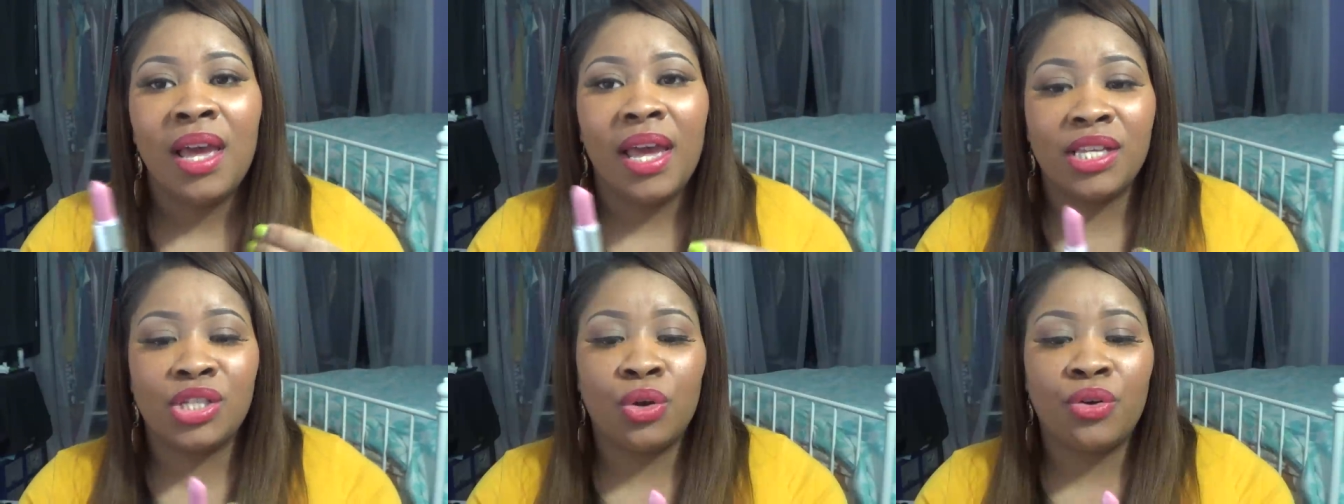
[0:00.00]

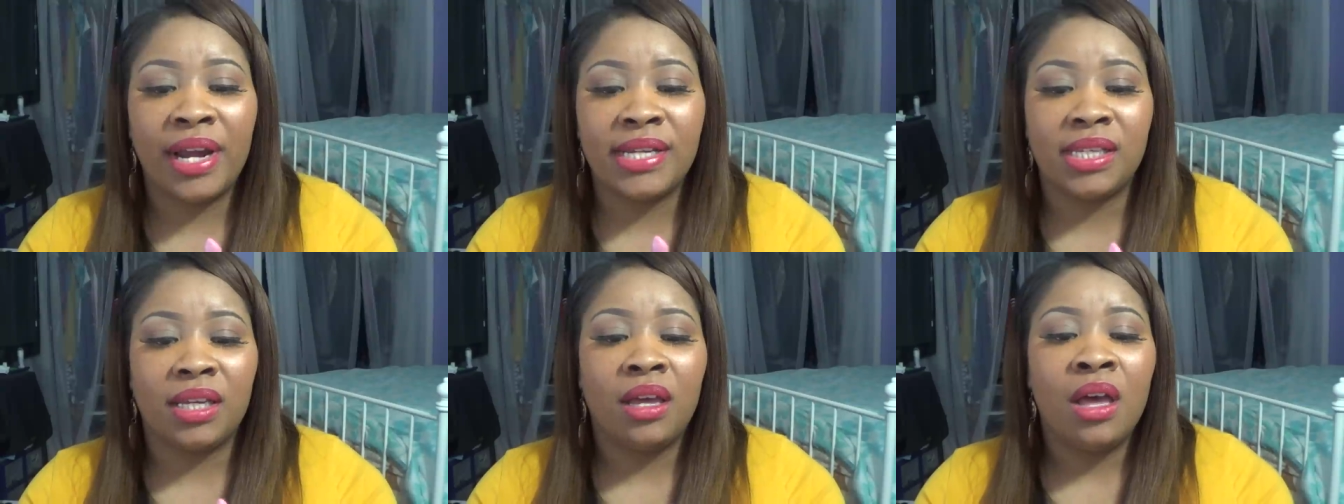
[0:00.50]
It's so
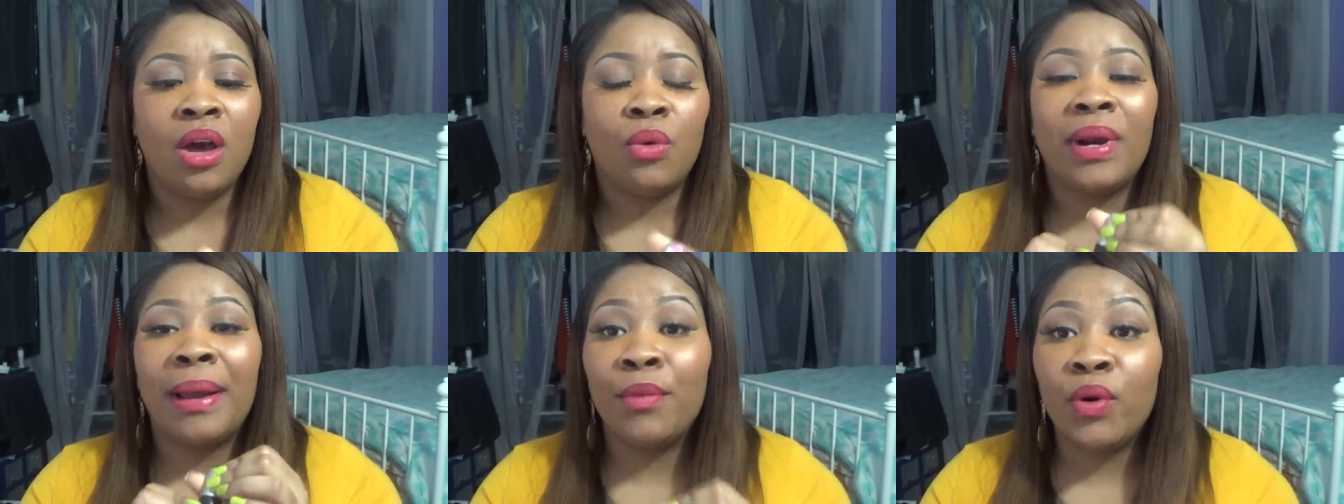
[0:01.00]
crazy.
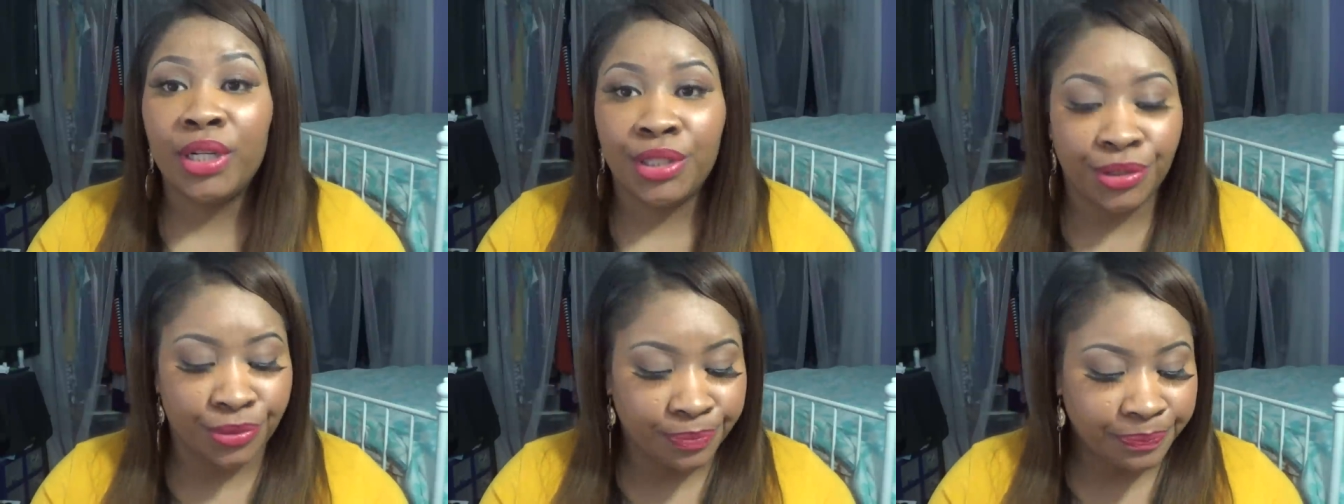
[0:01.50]
What I'm going to
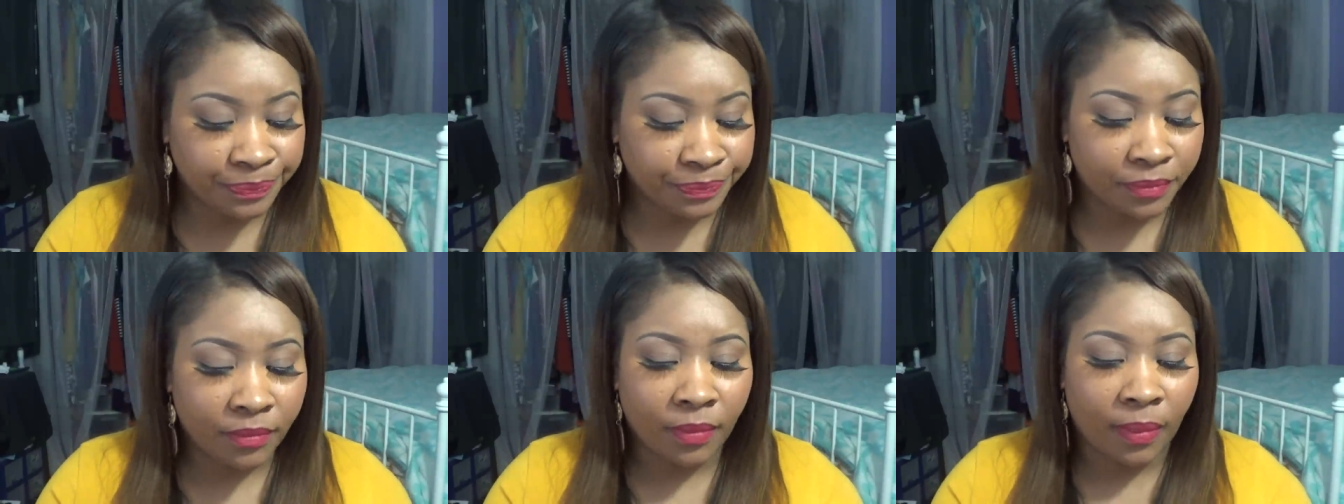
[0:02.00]
do
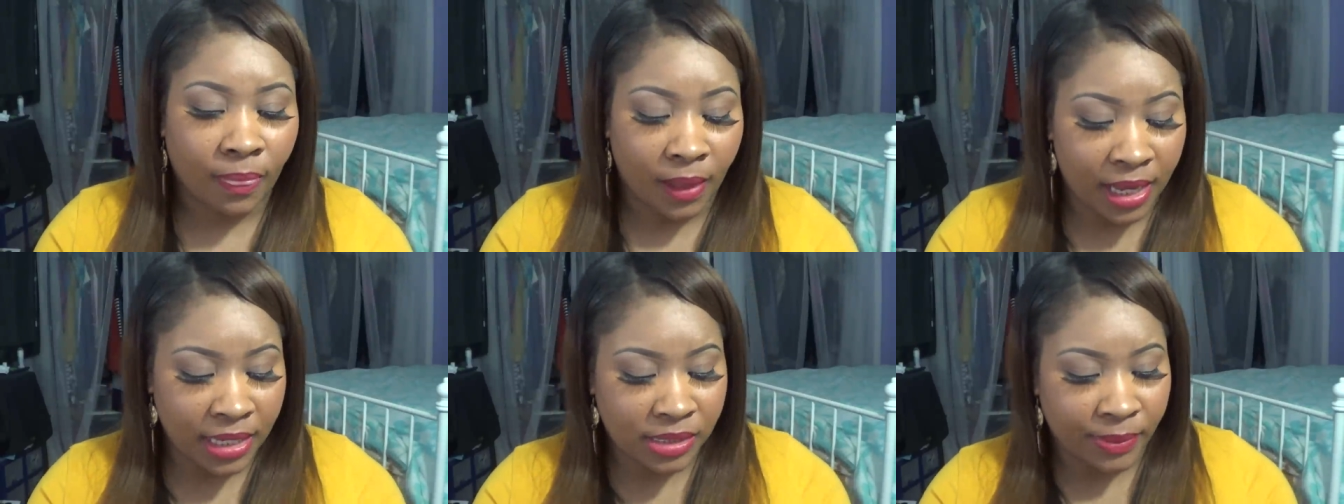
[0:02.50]

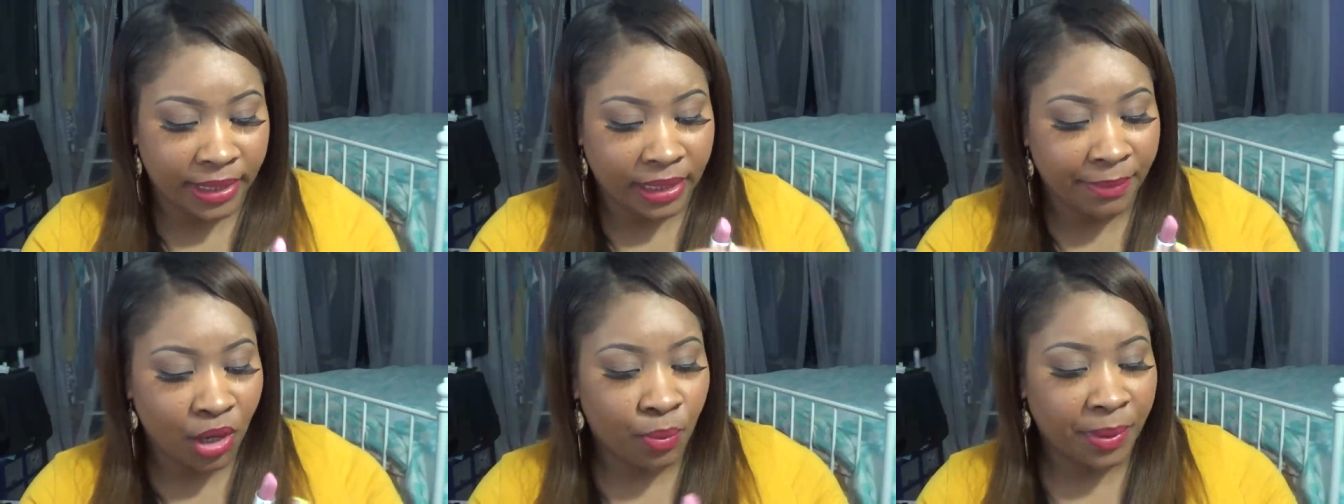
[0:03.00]
is, wait,
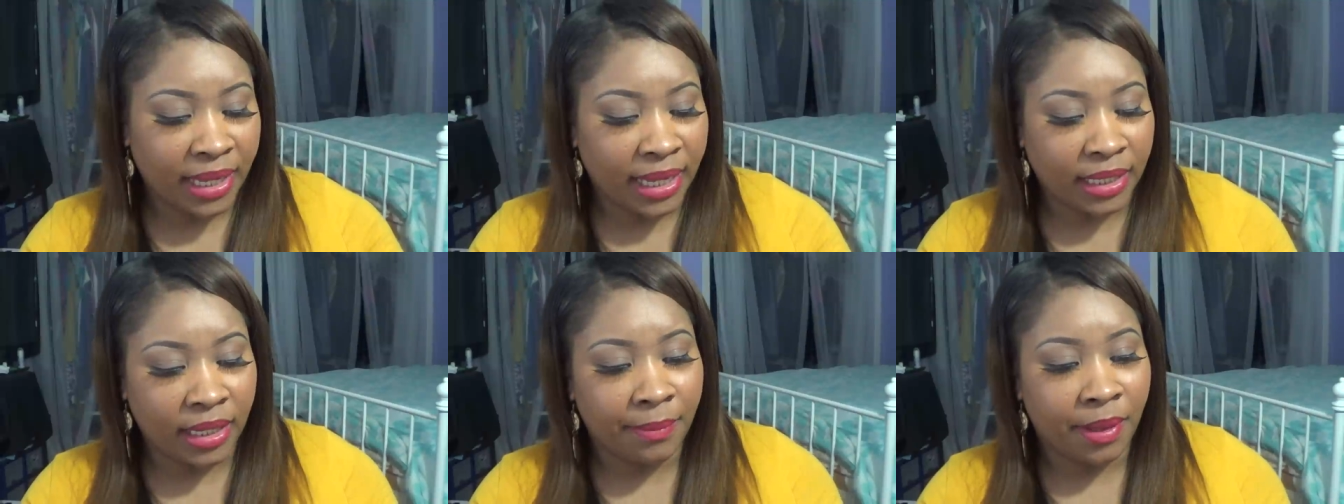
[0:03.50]
let me open
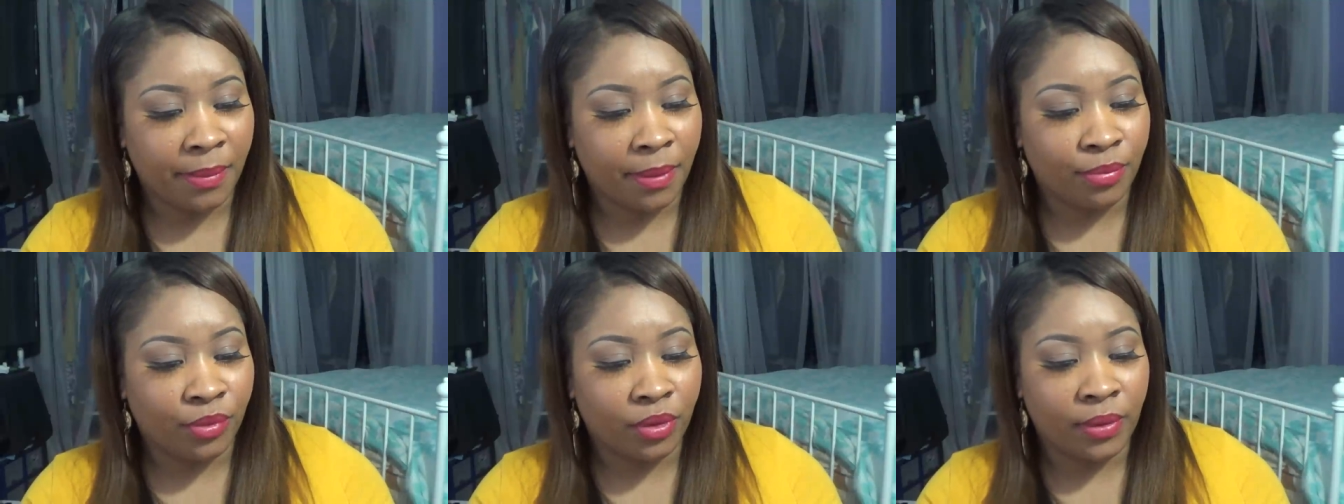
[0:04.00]
Candy Yum Yum
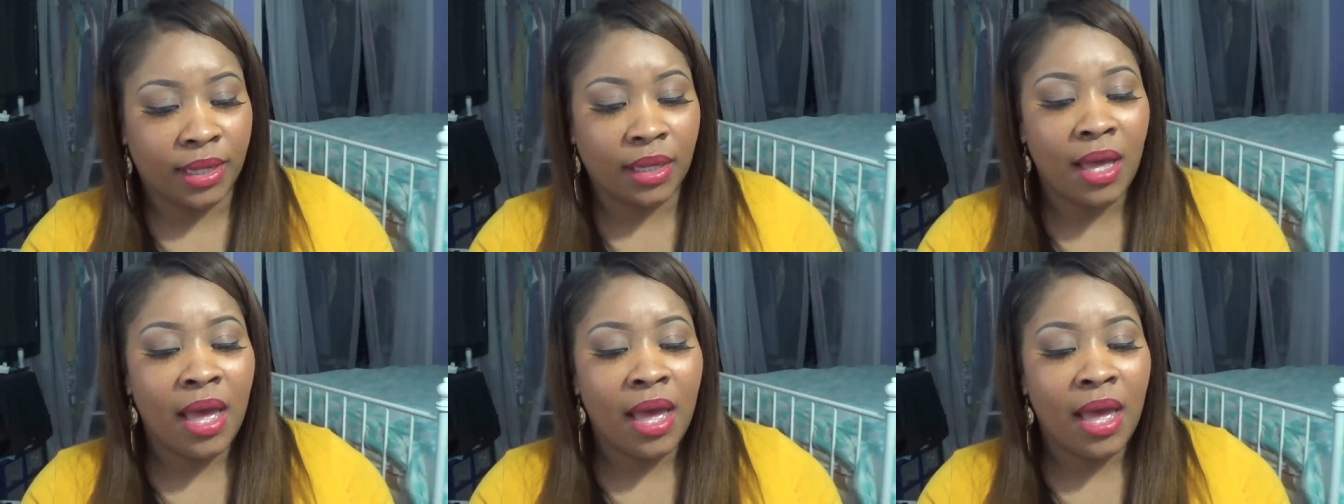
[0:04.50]
up real quick.